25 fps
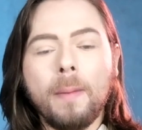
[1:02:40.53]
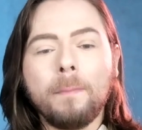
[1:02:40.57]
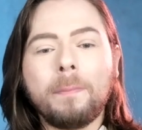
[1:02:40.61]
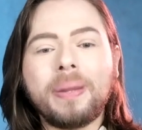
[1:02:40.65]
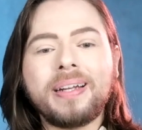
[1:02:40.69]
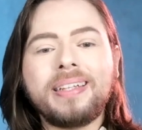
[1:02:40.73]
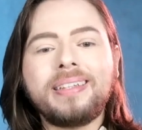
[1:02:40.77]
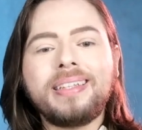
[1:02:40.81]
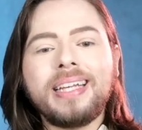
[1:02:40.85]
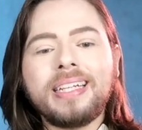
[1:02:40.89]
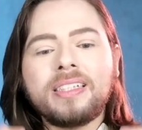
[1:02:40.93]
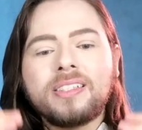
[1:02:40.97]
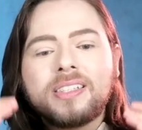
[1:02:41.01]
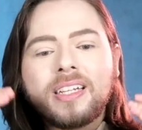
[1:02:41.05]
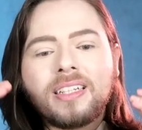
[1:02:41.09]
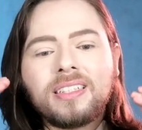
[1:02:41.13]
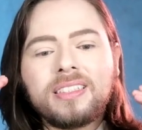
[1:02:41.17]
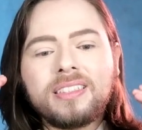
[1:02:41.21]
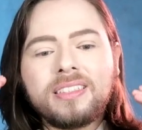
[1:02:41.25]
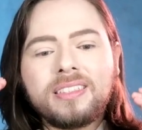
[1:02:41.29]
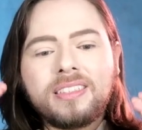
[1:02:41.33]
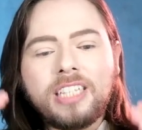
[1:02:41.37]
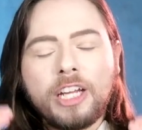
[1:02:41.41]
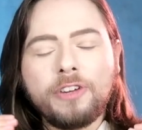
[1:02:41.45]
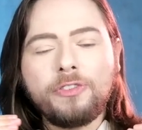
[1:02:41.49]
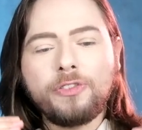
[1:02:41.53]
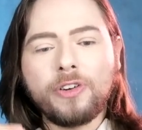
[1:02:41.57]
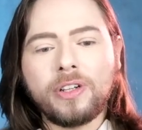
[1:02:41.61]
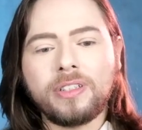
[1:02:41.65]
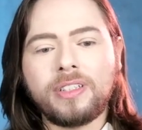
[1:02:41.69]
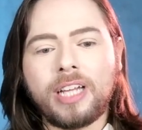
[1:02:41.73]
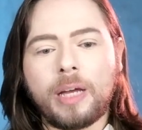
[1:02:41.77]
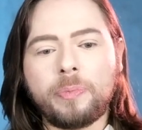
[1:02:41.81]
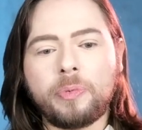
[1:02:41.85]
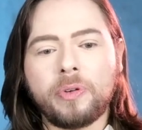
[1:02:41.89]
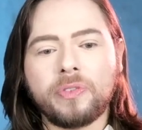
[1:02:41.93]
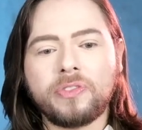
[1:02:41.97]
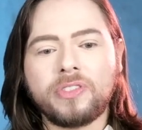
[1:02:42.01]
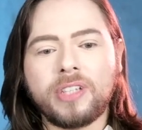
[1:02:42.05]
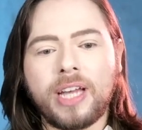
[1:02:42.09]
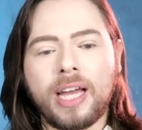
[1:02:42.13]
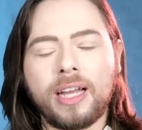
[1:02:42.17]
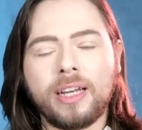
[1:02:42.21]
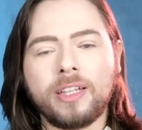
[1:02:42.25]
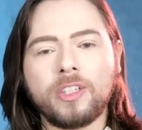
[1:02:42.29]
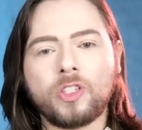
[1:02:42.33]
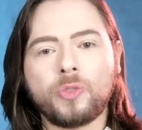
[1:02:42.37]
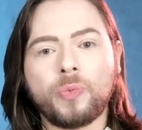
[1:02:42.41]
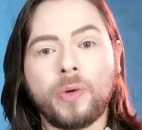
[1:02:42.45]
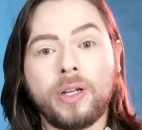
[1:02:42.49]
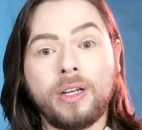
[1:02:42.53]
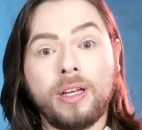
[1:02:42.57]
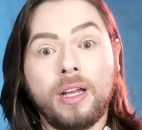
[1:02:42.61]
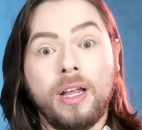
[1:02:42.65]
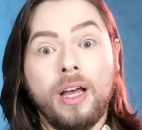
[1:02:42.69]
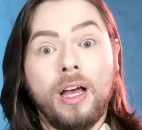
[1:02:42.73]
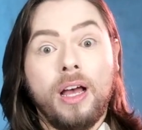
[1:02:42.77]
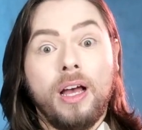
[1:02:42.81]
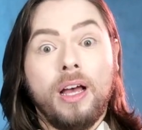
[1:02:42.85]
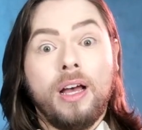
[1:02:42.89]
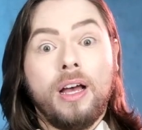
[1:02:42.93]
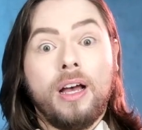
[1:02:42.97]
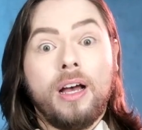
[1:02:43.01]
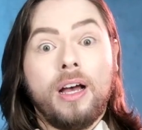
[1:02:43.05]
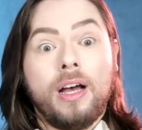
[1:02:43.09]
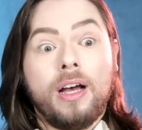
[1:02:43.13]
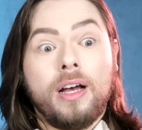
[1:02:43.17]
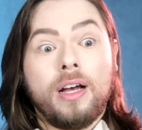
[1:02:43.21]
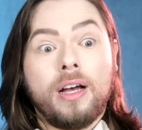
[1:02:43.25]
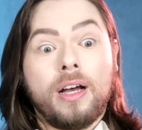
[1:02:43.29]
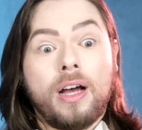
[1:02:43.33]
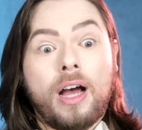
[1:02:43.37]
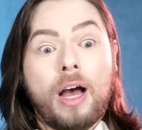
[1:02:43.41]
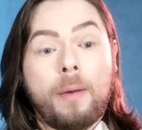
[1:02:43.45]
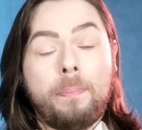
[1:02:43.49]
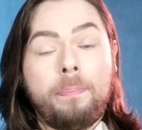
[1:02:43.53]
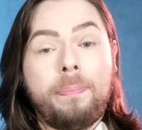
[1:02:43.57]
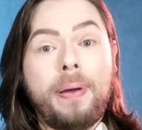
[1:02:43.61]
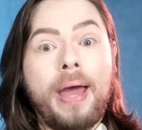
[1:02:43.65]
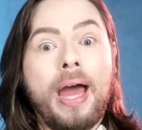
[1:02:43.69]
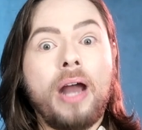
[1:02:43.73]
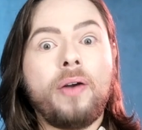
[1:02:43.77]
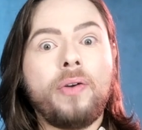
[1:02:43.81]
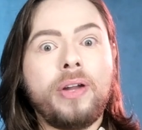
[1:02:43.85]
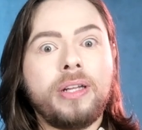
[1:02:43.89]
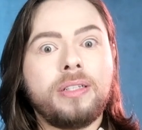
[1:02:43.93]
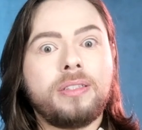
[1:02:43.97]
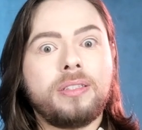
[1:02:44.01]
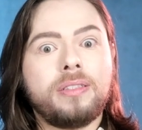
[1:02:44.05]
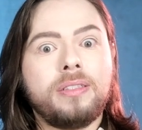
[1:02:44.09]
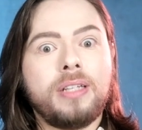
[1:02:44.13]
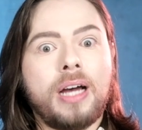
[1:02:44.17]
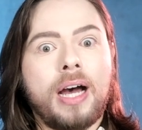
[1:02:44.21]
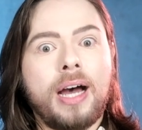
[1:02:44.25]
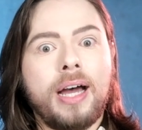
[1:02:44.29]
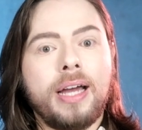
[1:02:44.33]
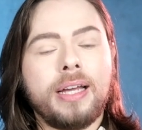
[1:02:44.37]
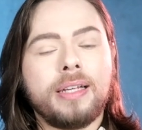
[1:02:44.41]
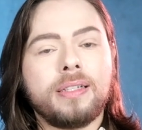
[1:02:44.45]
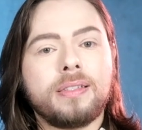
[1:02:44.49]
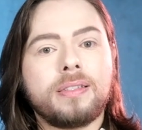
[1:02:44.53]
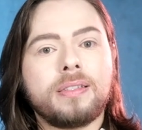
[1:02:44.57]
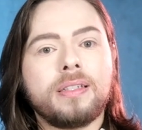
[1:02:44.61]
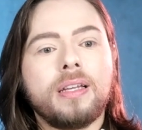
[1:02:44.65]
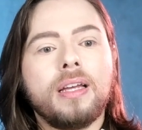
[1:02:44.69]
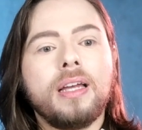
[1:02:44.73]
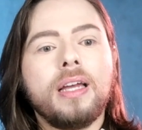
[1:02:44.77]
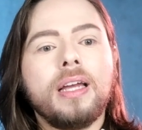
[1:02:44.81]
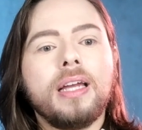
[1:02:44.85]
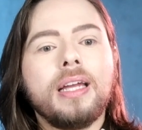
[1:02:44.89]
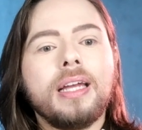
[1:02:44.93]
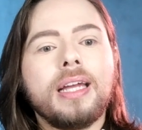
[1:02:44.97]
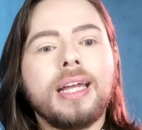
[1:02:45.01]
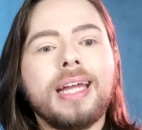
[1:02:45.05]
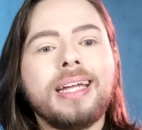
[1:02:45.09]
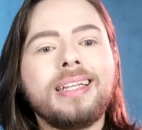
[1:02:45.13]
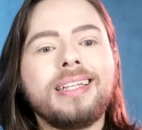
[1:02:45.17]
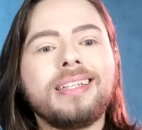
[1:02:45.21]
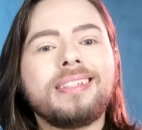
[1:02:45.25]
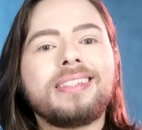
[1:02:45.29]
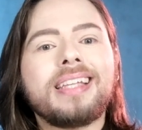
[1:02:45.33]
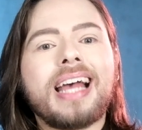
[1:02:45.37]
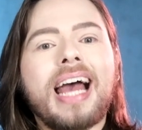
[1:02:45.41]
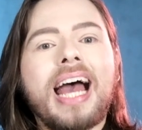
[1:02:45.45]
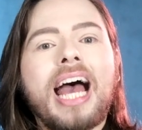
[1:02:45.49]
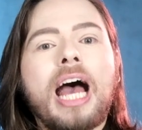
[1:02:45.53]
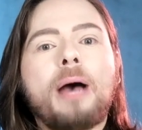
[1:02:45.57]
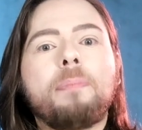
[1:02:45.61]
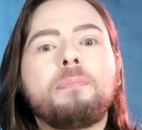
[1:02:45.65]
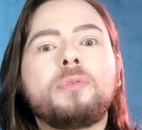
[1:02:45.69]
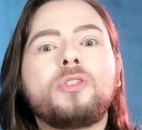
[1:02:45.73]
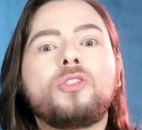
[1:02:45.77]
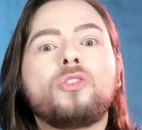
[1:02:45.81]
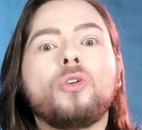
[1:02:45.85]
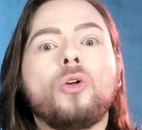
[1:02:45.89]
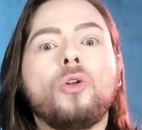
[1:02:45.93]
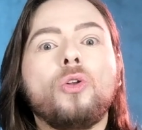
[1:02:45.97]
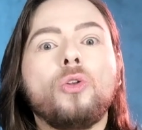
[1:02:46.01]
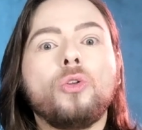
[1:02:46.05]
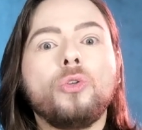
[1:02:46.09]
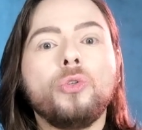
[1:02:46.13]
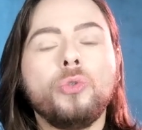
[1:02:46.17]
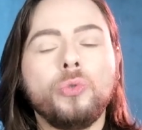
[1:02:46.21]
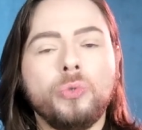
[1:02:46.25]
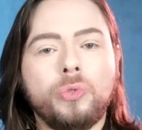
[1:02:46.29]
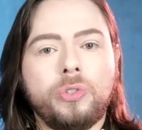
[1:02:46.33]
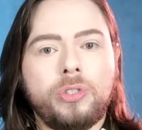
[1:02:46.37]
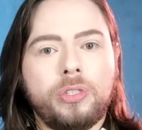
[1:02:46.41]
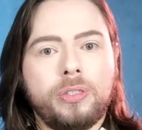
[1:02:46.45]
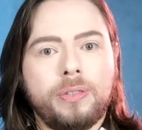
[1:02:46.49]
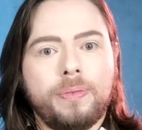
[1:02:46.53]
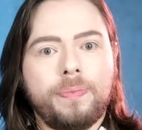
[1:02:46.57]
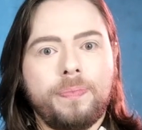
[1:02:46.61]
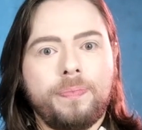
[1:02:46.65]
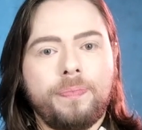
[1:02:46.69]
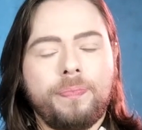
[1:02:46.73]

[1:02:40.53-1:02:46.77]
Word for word: But it's a different type of silence when a parent dies. It is absolute.